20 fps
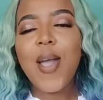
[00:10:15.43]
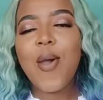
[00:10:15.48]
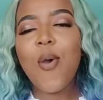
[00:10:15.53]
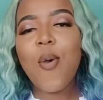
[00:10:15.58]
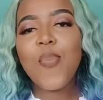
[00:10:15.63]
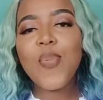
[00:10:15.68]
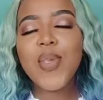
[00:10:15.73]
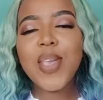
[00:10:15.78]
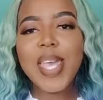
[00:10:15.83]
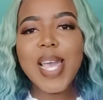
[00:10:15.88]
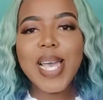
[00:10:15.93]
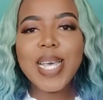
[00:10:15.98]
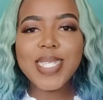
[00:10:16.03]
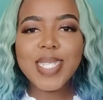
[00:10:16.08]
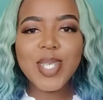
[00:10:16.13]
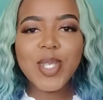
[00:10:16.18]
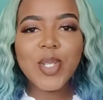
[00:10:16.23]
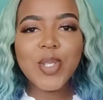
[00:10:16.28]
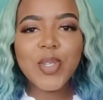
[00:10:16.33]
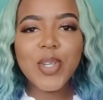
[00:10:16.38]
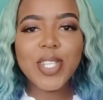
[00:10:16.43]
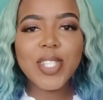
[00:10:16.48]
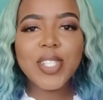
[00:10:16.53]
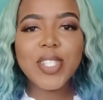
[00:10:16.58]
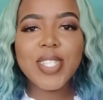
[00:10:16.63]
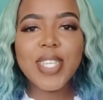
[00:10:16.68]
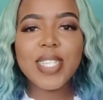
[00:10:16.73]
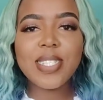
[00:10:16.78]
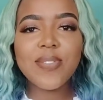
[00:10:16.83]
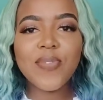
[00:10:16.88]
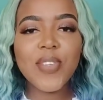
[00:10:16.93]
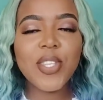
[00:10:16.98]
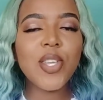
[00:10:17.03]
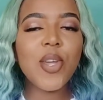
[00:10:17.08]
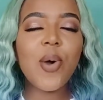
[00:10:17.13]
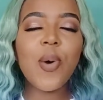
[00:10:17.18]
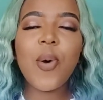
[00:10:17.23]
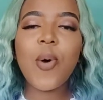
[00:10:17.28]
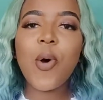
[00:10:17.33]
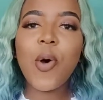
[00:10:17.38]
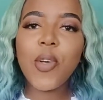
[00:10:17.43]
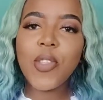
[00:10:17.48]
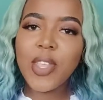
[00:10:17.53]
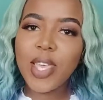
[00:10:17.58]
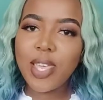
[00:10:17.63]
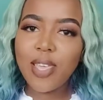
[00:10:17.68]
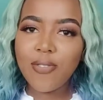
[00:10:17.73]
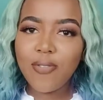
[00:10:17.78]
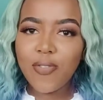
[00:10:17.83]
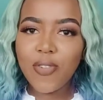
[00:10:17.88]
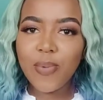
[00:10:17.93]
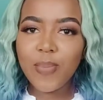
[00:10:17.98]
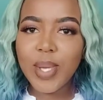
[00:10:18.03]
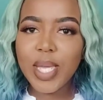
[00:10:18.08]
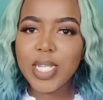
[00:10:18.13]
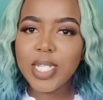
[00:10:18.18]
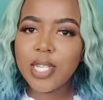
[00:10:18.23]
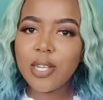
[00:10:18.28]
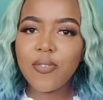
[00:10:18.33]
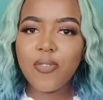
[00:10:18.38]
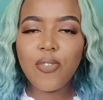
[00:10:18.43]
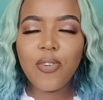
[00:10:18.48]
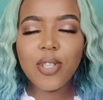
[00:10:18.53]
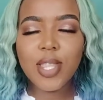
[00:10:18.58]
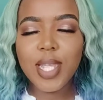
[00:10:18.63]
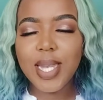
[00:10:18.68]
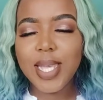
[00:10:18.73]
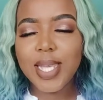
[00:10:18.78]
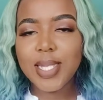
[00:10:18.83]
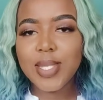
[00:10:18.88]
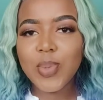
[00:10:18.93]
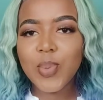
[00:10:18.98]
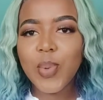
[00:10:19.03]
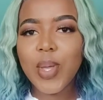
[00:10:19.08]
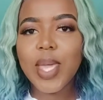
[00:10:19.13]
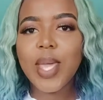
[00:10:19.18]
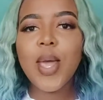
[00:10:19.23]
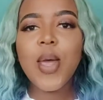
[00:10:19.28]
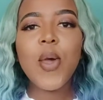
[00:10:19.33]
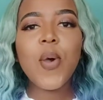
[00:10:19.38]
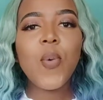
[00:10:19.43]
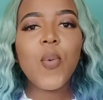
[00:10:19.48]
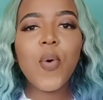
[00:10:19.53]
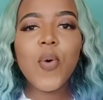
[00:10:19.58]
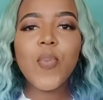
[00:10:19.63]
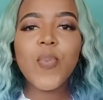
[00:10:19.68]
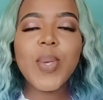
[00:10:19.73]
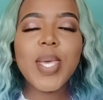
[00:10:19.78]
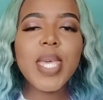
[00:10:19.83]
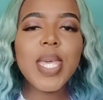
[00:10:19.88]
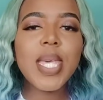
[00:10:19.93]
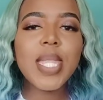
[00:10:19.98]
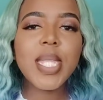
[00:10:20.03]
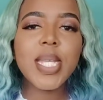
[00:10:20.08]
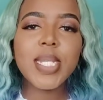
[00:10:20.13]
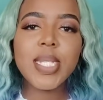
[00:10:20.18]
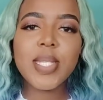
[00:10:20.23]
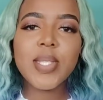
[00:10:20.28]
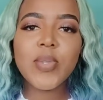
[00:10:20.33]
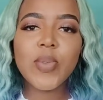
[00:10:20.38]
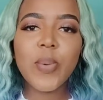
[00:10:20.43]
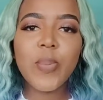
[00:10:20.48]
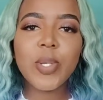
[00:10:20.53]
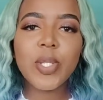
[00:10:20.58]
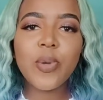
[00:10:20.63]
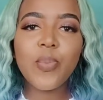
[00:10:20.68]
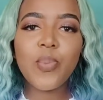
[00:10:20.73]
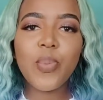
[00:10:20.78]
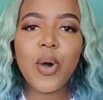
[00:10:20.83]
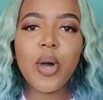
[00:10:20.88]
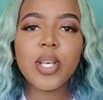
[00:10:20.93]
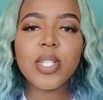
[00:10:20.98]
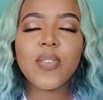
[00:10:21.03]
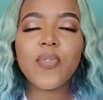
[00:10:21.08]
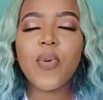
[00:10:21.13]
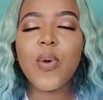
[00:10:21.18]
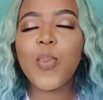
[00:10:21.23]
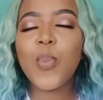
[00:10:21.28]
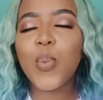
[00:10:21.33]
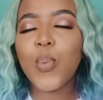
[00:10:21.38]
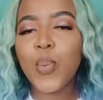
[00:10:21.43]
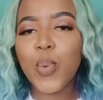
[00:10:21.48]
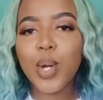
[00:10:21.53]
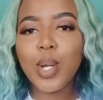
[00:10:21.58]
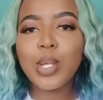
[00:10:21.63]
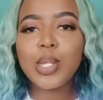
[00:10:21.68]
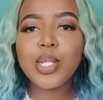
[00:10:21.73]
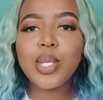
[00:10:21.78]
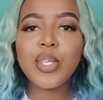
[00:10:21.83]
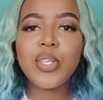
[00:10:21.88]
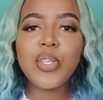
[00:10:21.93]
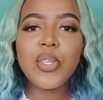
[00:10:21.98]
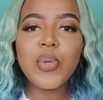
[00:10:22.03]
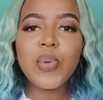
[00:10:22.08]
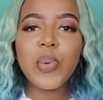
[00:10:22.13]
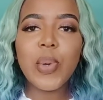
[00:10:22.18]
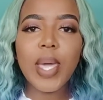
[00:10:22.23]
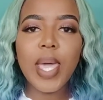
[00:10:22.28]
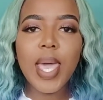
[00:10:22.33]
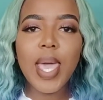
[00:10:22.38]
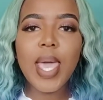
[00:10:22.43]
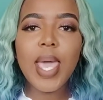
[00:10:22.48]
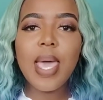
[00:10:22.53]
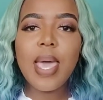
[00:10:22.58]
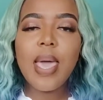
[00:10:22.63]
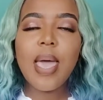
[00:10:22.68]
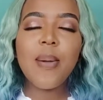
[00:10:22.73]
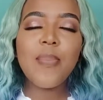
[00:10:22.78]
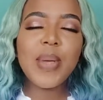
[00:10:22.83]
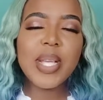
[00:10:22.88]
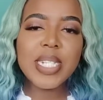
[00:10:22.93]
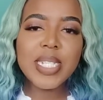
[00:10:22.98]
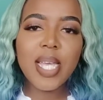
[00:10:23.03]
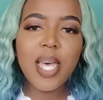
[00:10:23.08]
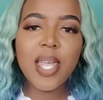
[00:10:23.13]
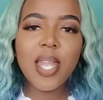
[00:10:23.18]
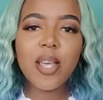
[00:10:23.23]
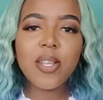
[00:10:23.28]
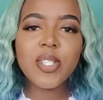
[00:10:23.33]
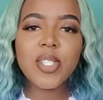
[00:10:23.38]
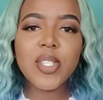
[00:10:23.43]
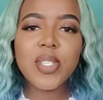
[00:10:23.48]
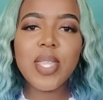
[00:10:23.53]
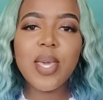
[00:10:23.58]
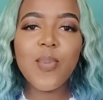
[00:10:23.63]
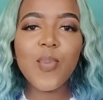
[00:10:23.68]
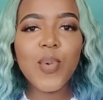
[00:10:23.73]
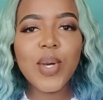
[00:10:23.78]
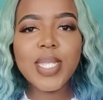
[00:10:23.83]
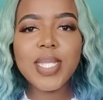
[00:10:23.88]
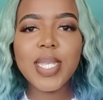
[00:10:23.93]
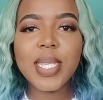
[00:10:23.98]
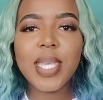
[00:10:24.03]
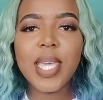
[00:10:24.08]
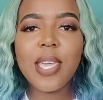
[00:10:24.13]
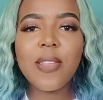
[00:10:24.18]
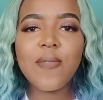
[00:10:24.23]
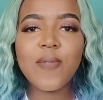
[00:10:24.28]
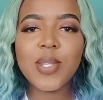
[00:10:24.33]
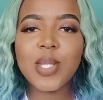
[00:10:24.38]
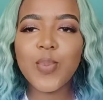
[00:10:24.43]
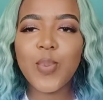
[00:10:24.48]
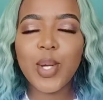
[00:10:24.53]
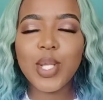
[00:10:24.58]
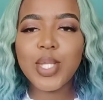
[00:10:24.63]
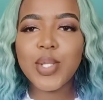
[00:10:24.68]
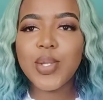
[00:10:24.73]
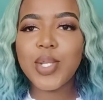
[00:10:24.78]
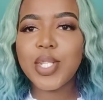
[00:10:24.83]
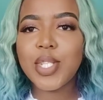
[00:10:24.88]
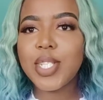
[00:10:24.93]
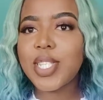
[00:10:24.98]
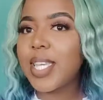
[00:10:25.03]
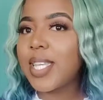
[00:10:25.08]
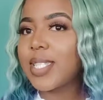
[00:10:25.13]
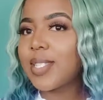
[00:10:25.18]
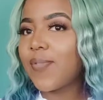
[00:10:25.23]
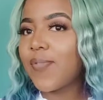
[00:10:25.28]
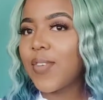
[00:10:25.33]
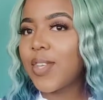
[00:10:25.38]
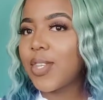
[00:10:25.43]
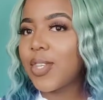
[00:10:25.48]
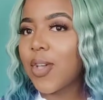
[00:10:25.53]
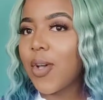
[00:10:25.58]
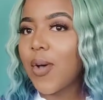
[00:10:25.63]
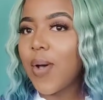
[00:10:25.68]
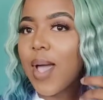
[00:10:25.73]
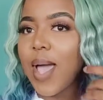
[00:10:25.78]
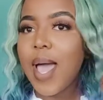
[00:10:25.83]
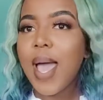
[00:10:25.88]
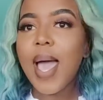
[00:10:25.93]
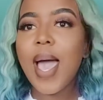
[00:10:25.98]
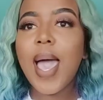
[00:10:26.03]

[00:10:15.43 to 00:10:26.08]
I hope you guys enjoyed today's video. All the information for the lace wig will be in the description box from WorldNewHair. A big shout out to them once again for sponsoring today's video.